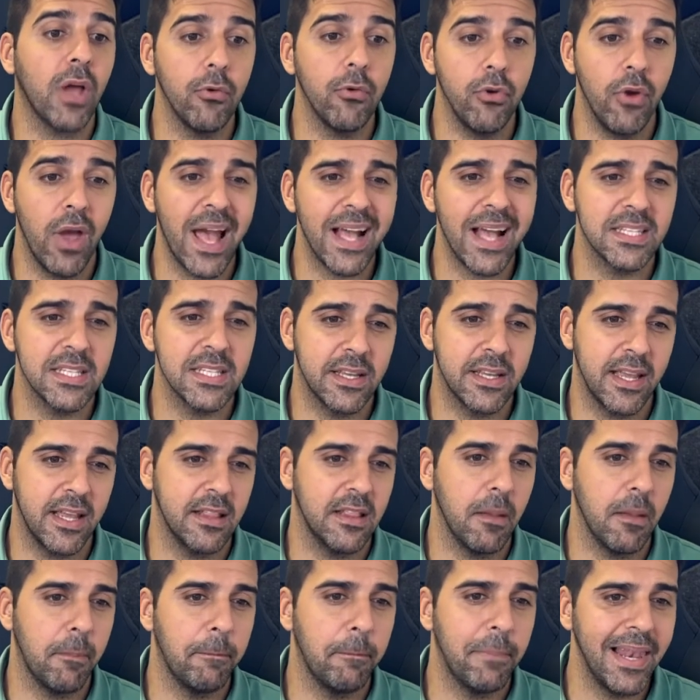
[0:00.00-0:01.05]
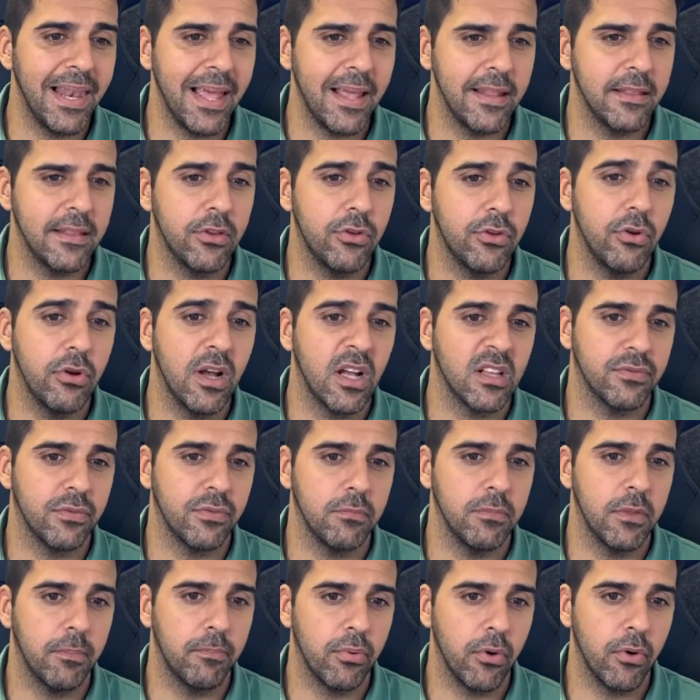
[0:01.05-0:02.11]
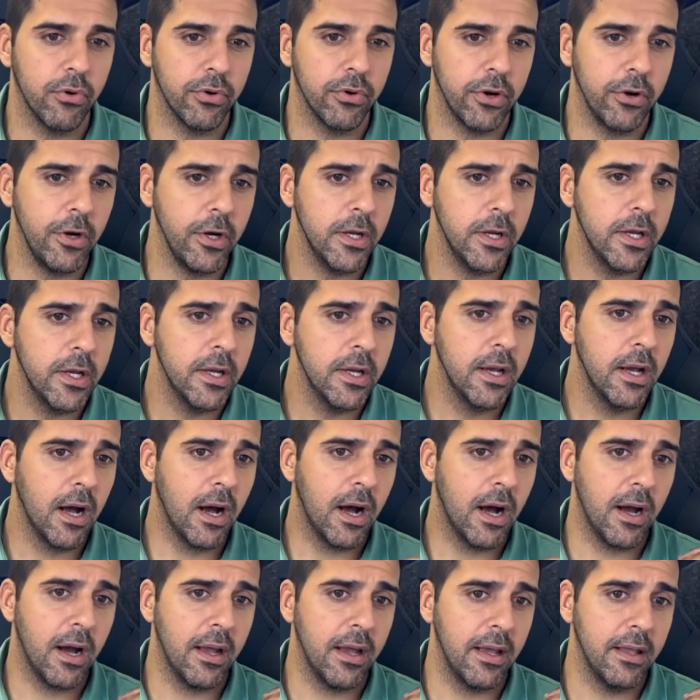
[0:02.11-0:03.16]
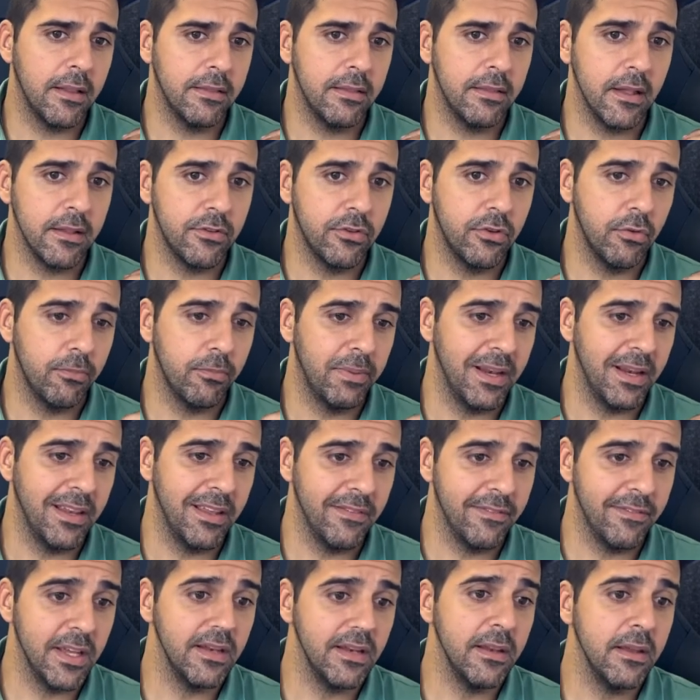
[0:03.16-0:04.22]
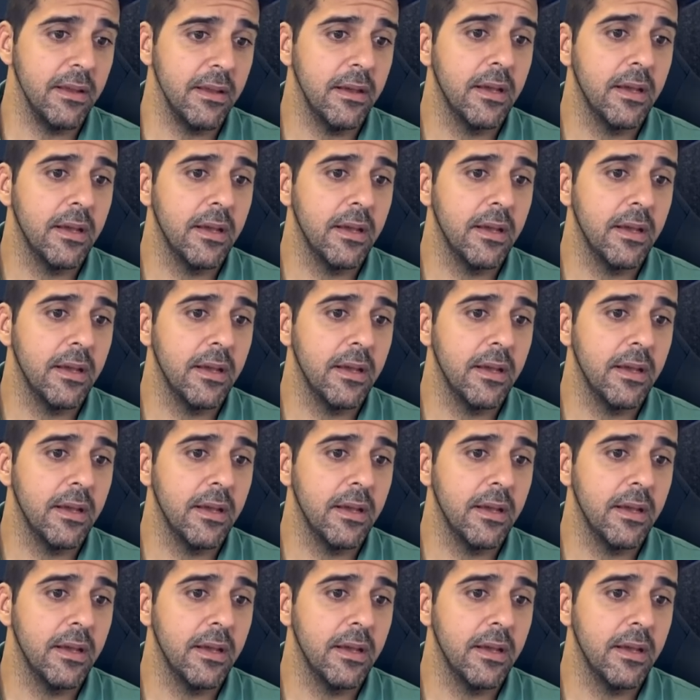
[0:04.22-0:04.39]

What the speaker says: you execute the plan that you got from the broker and that you believe in.